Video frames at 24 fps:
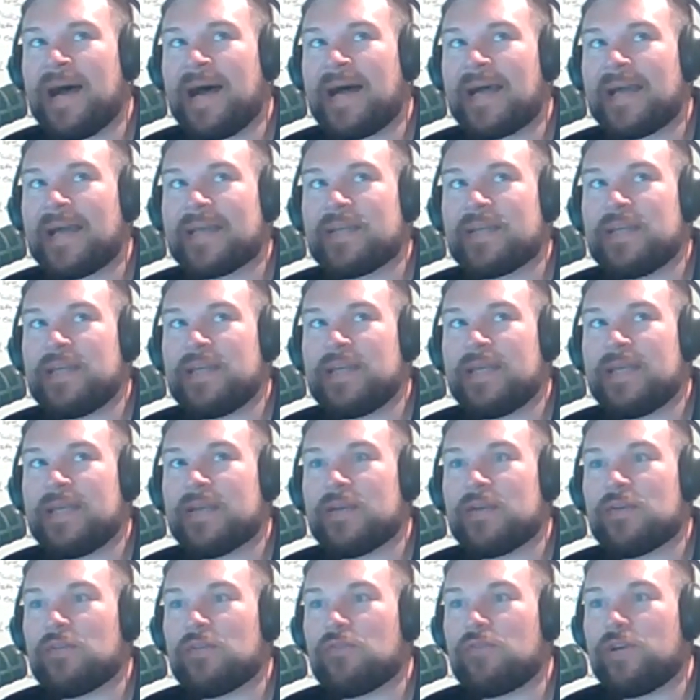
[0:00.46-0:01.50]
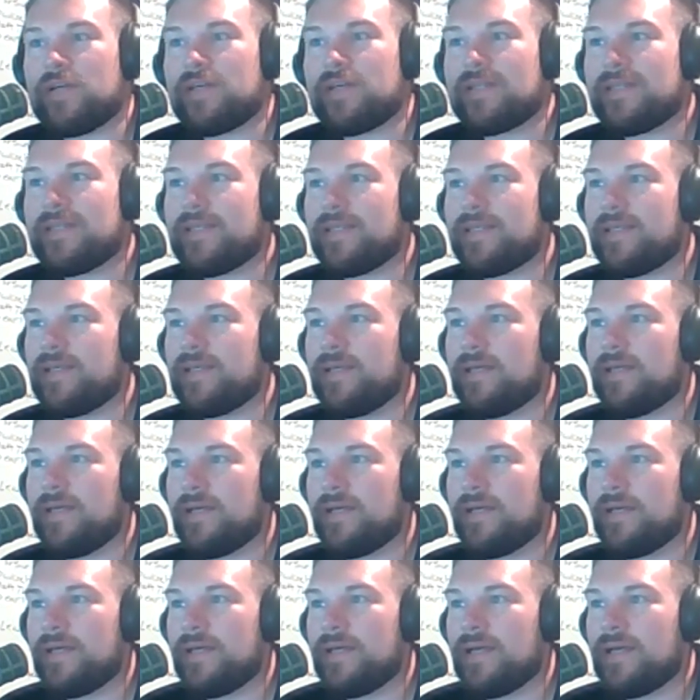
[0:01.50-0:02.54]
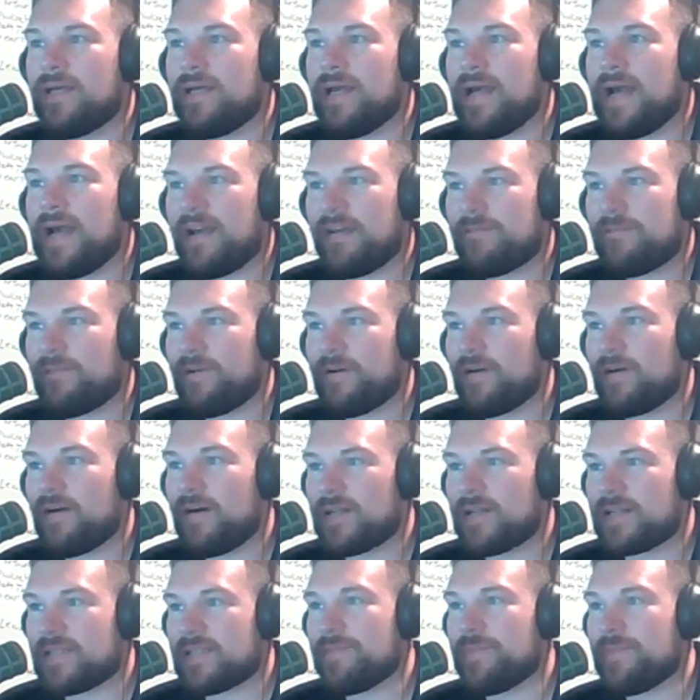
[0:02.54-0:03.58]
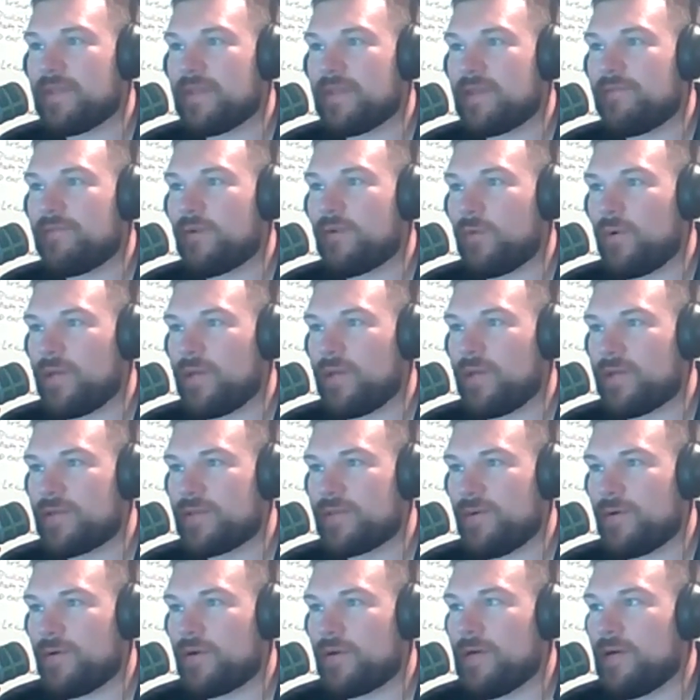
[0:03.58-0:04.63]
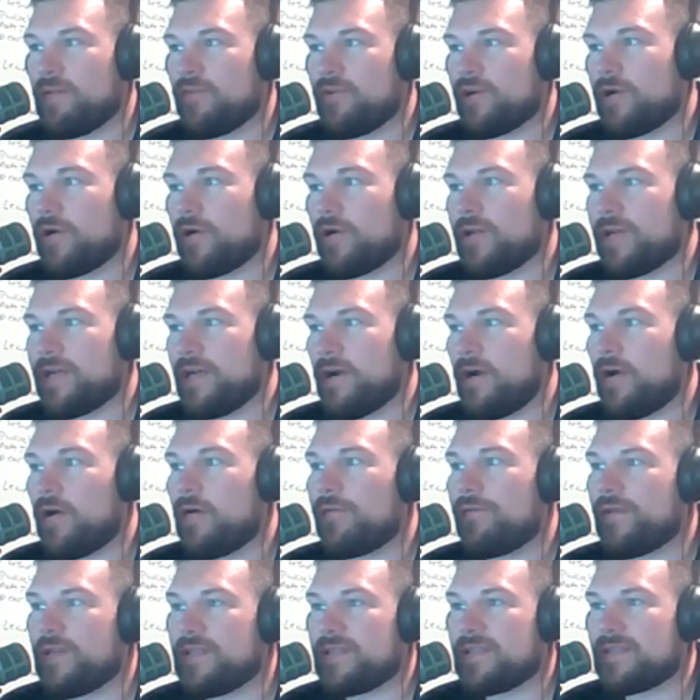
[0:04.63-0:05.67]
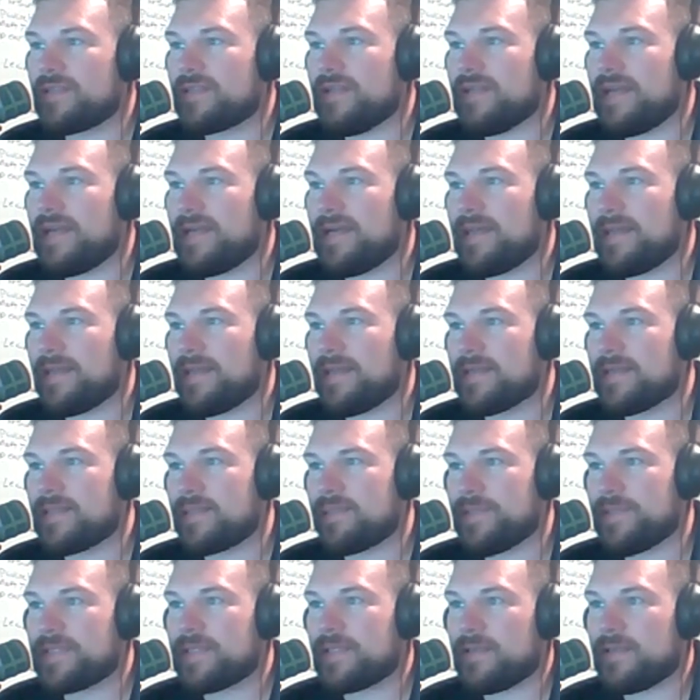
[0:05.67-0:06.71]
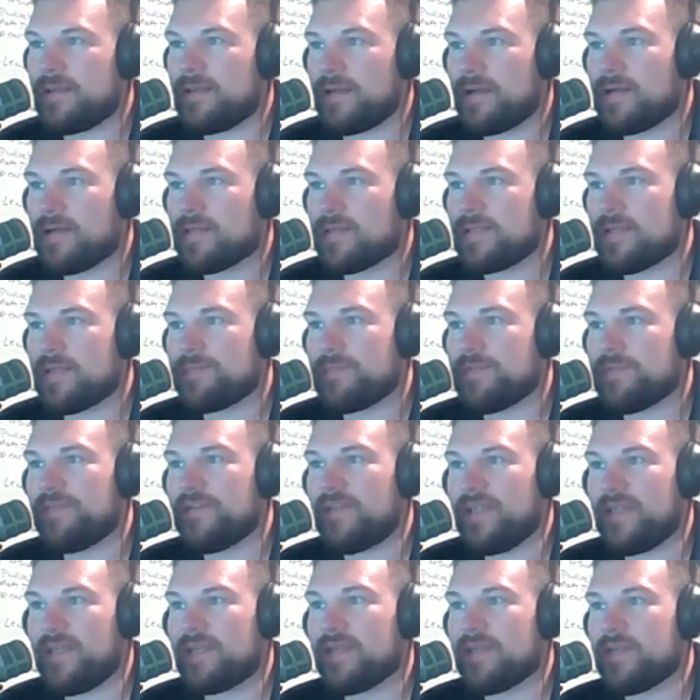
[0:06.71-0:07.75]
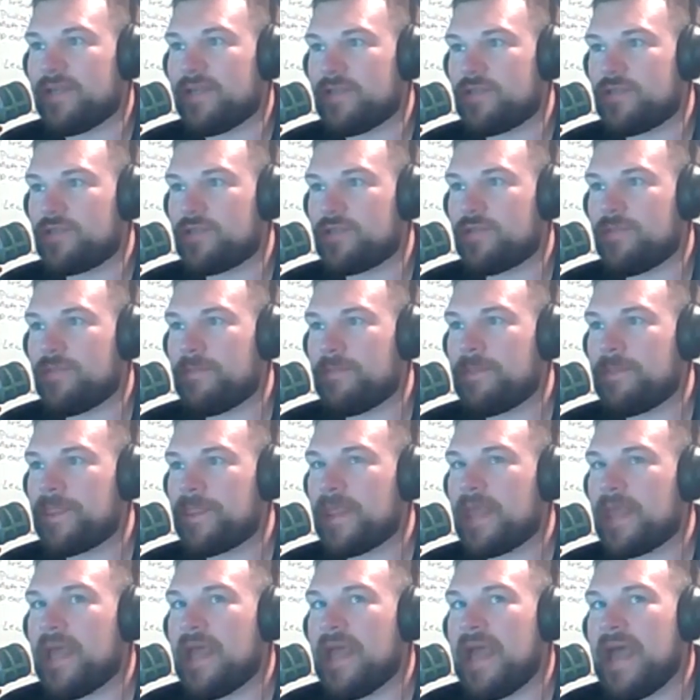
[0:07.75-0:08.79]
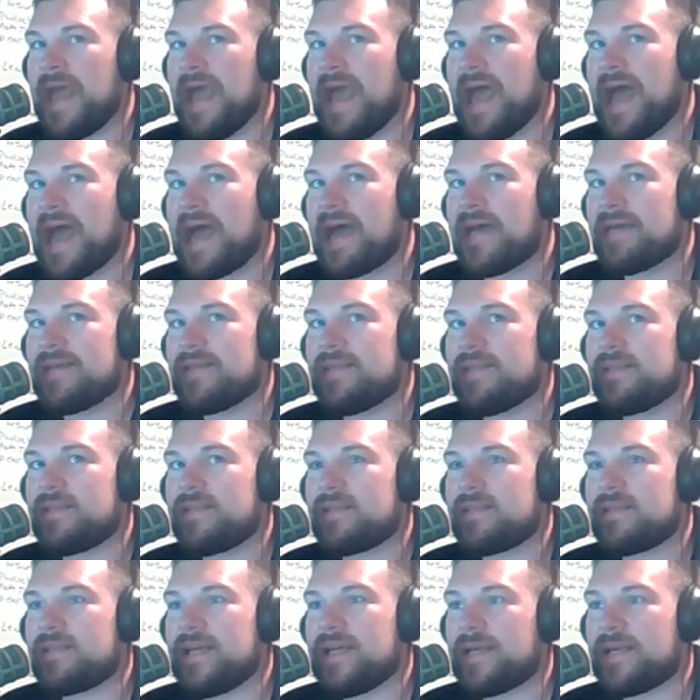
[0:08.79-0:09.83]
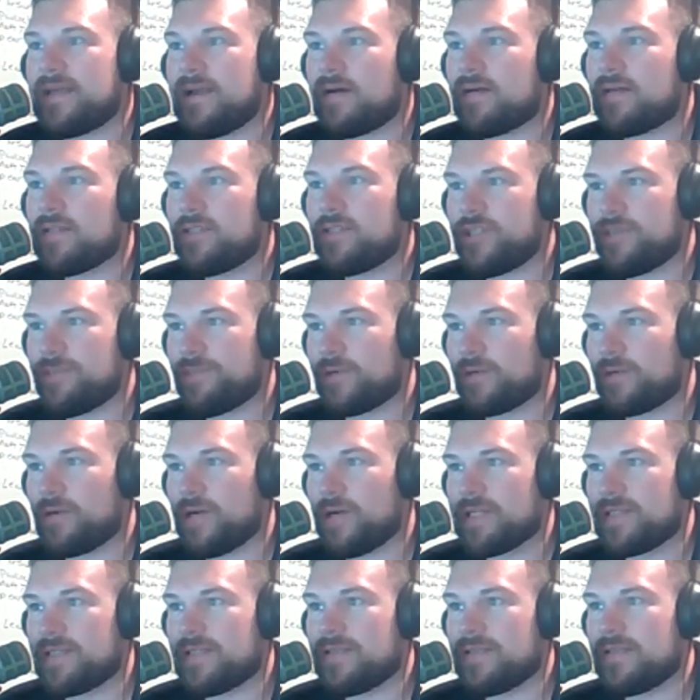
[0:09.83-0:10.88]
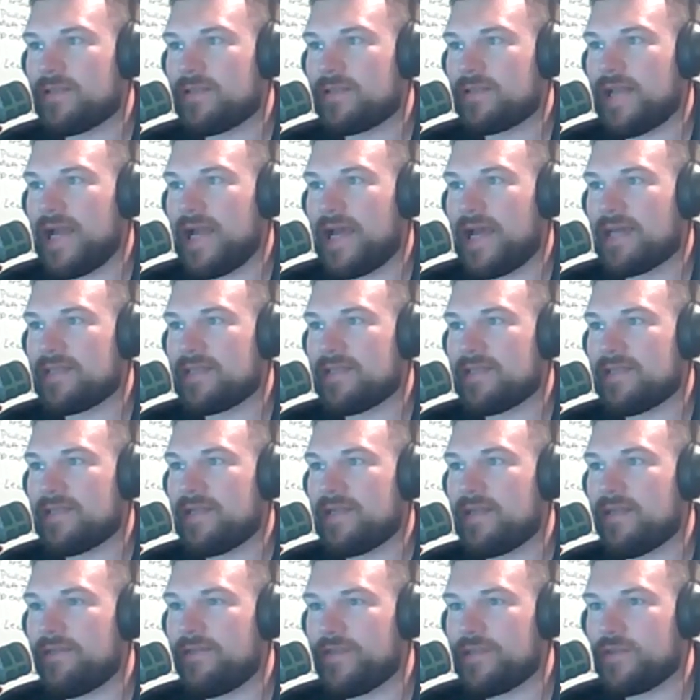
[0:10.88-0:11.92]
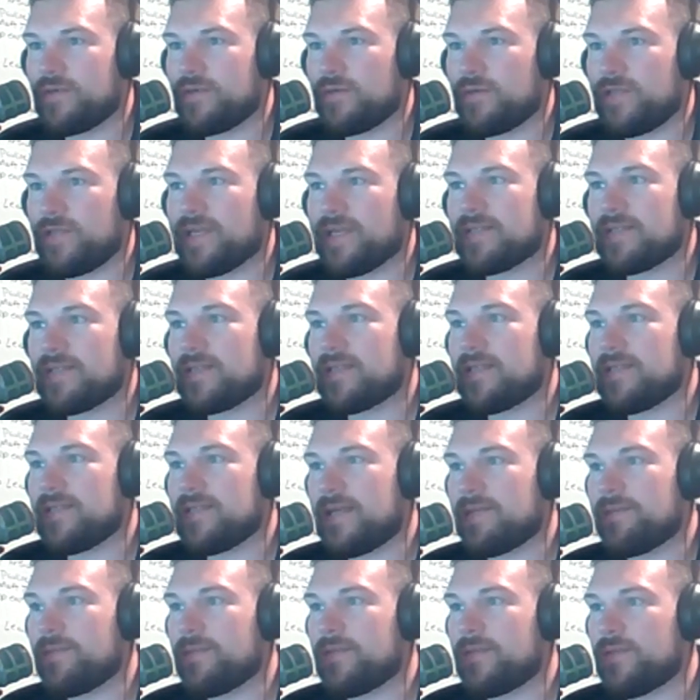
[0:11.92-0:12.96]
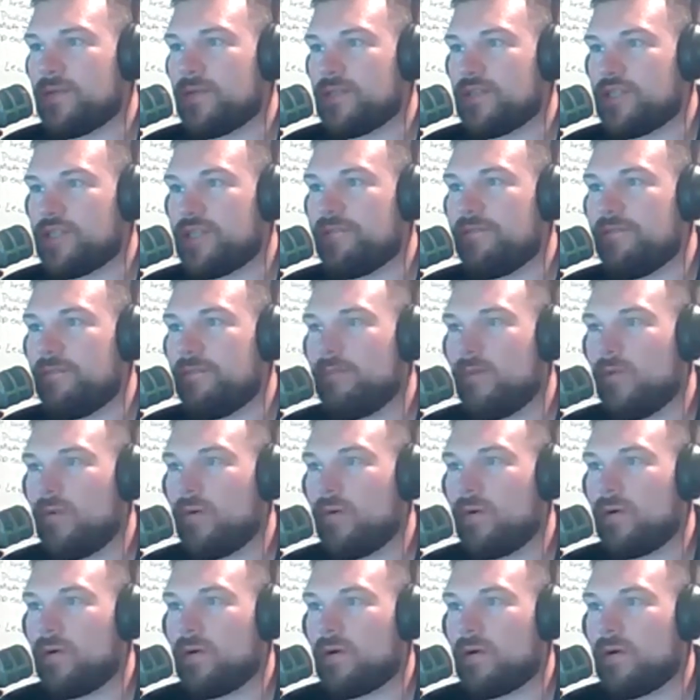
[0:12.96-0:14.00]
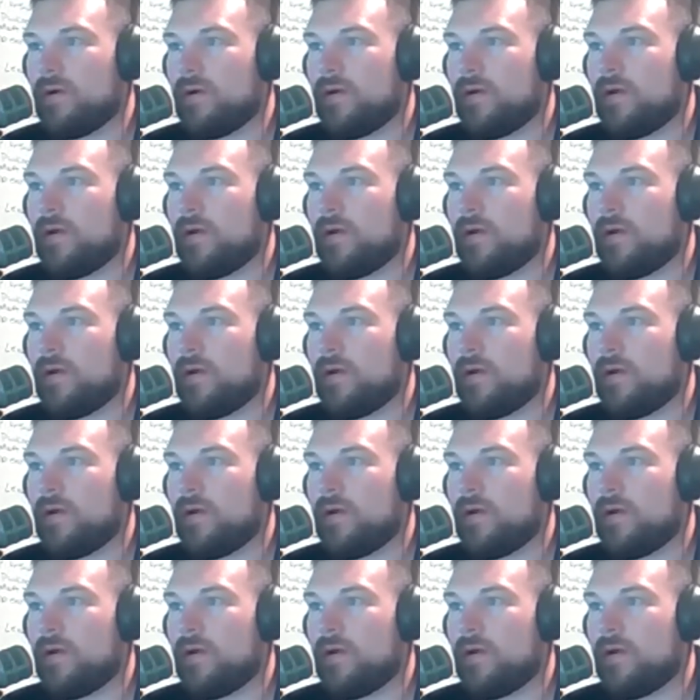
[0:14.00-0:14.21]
I really have a lot of sympathy for what you spoke about regarding Office, and I think it speaks to the concept of linkage. As technology progresses, as the individual, the entity is able to achieve more